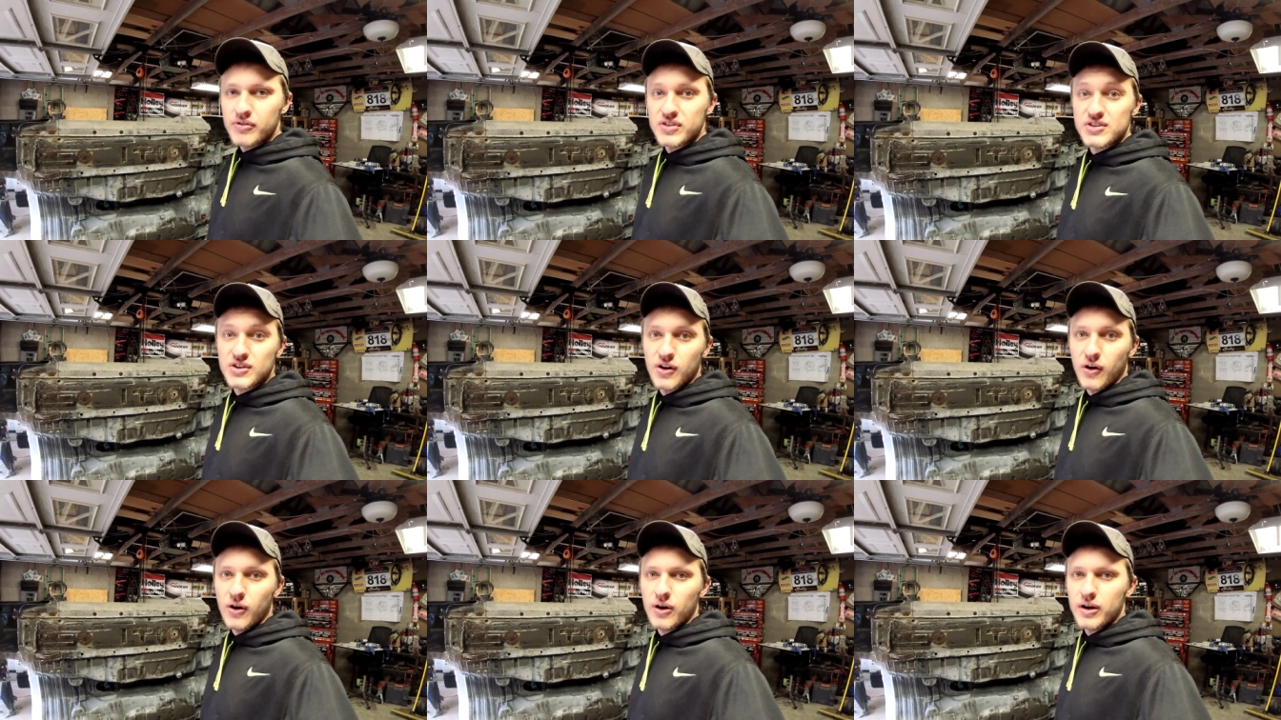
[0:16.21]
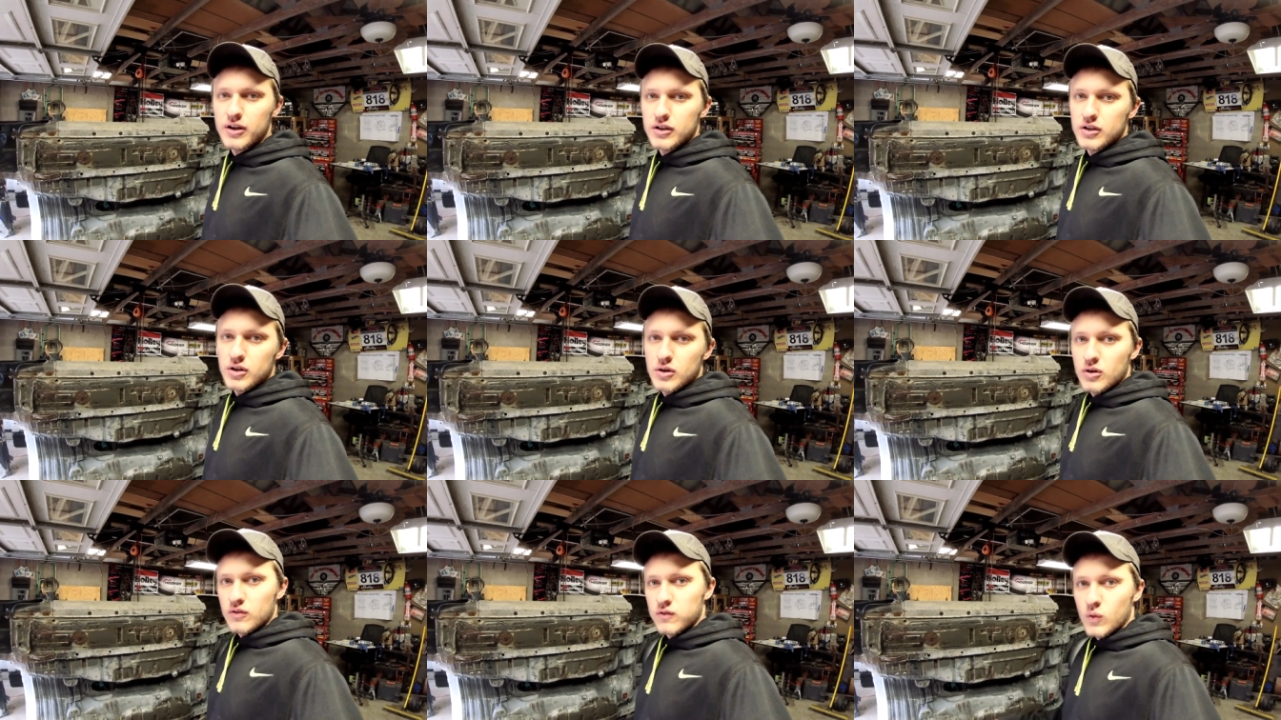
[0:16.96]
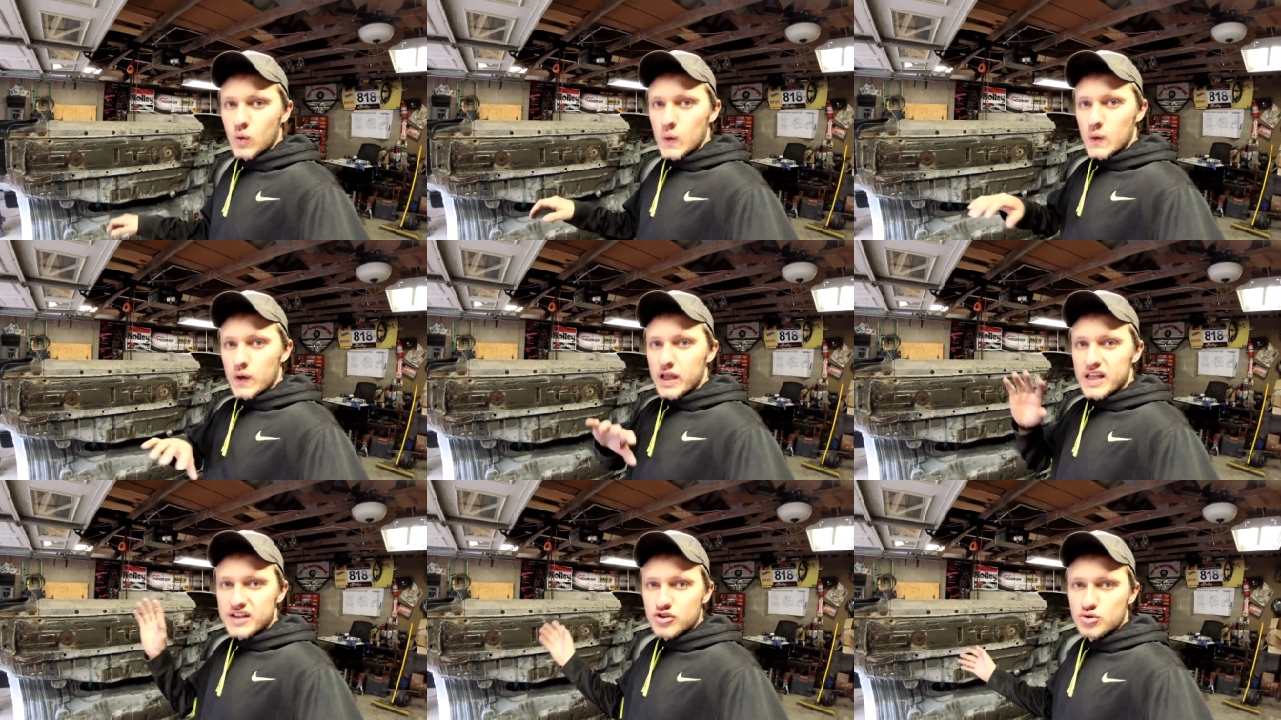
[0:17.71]
of this car for
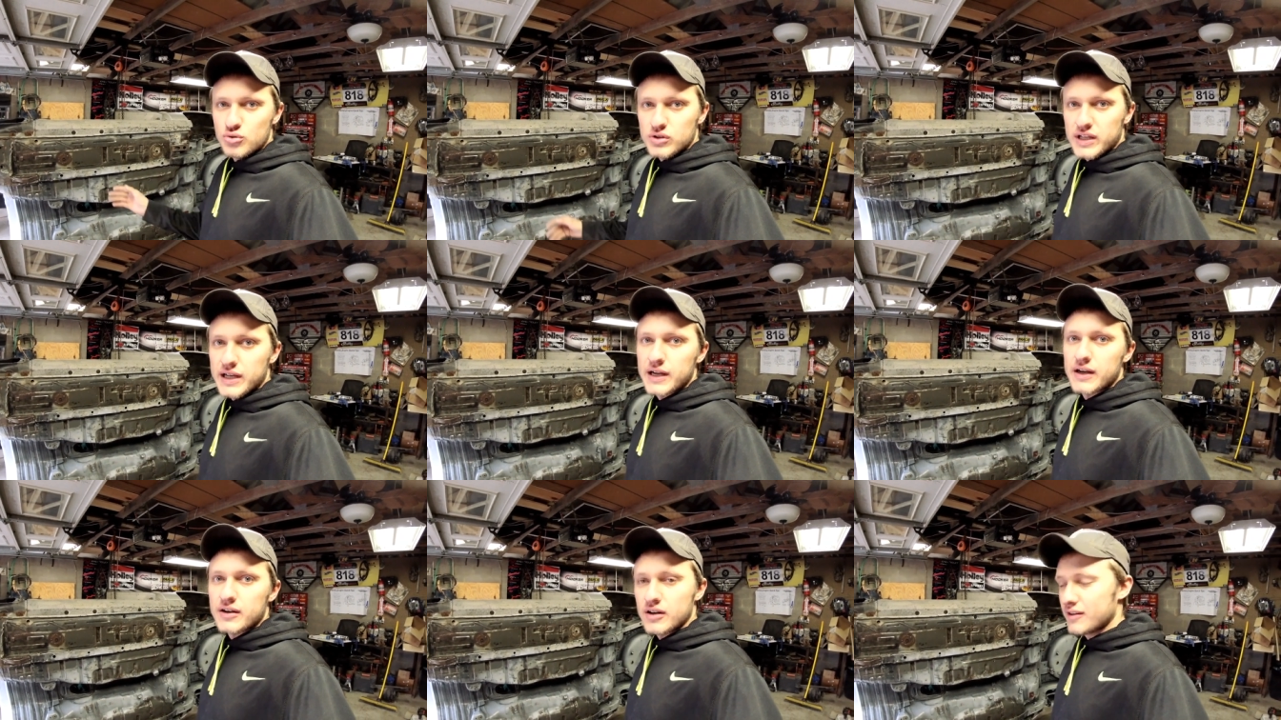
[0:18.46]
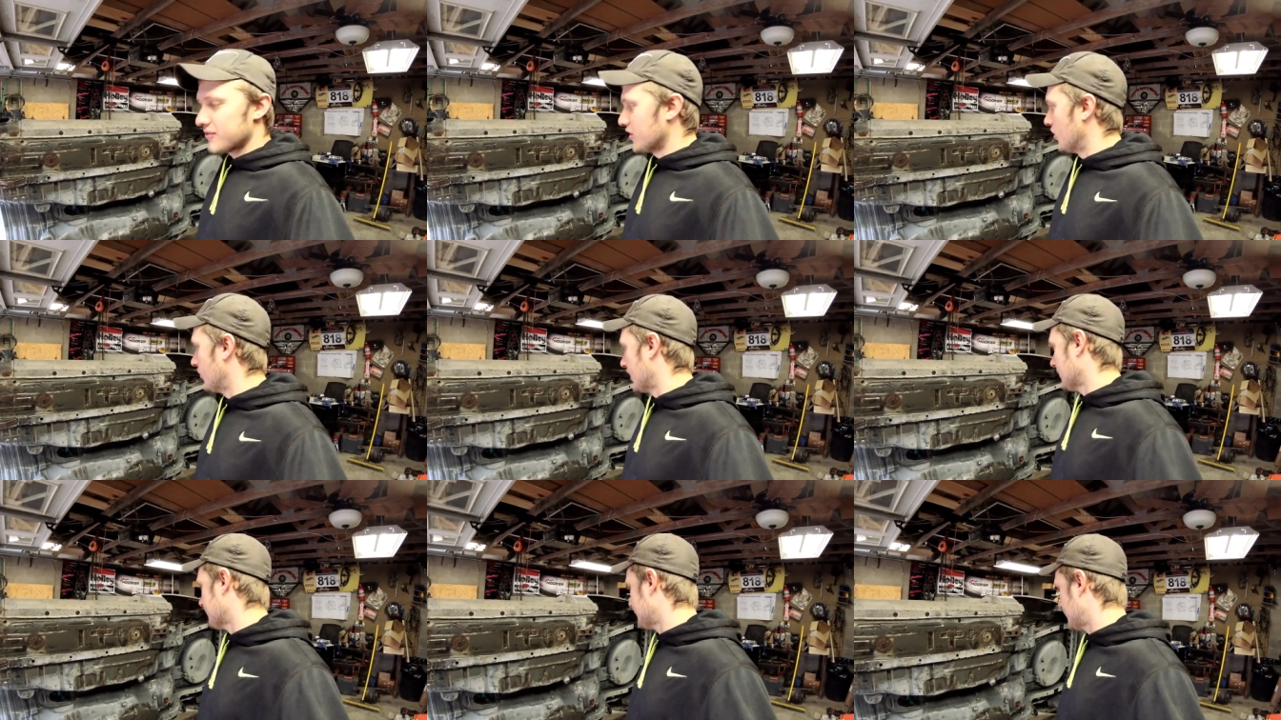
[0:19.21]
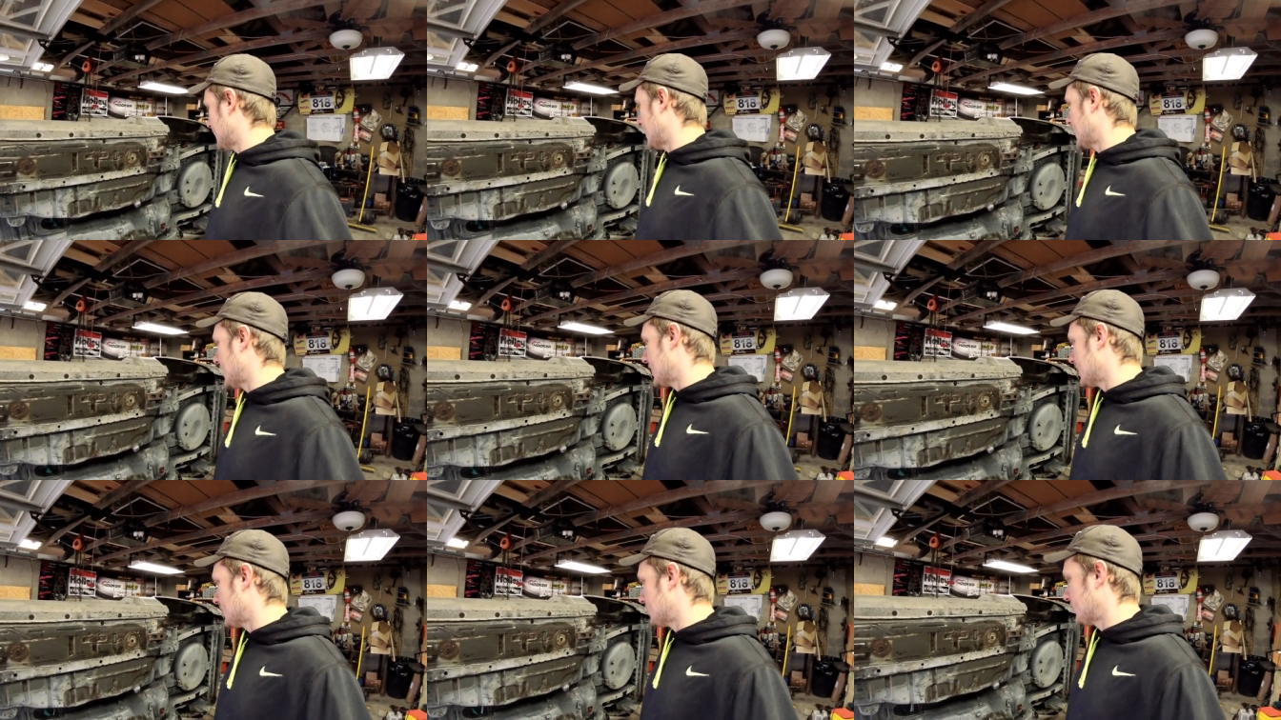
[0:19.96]
a new layer of coating.
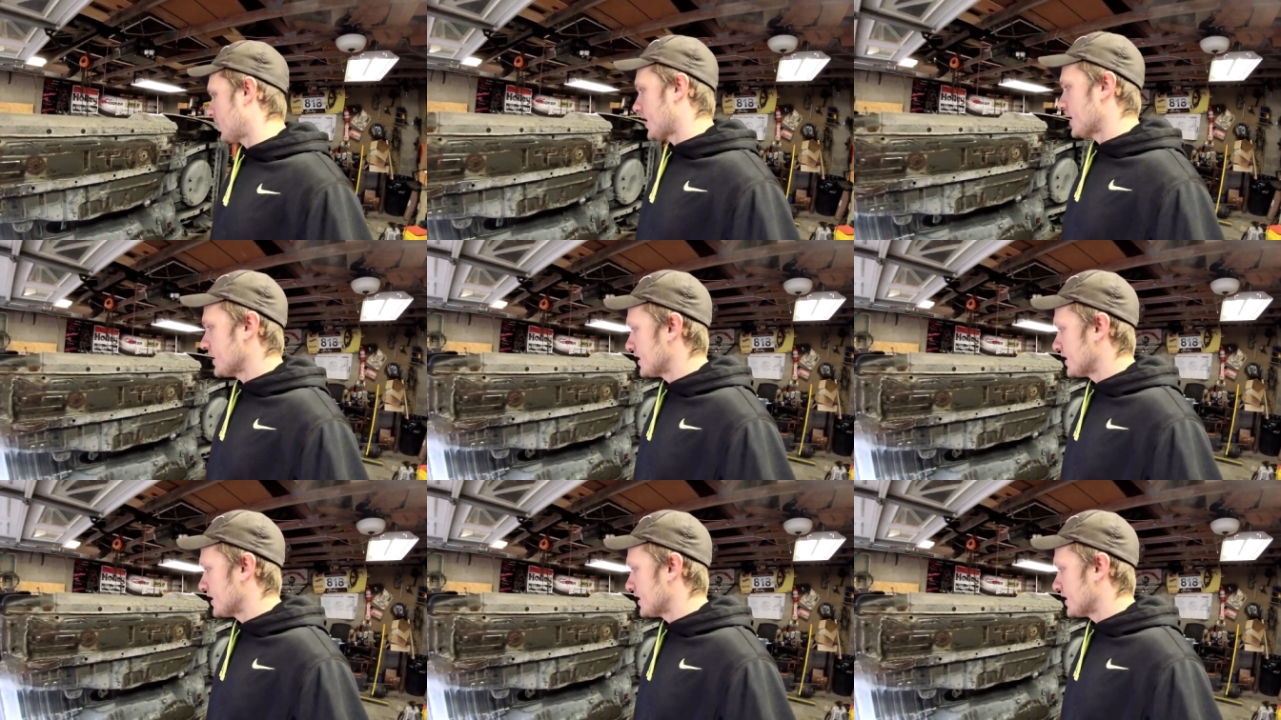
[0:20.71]
And the plan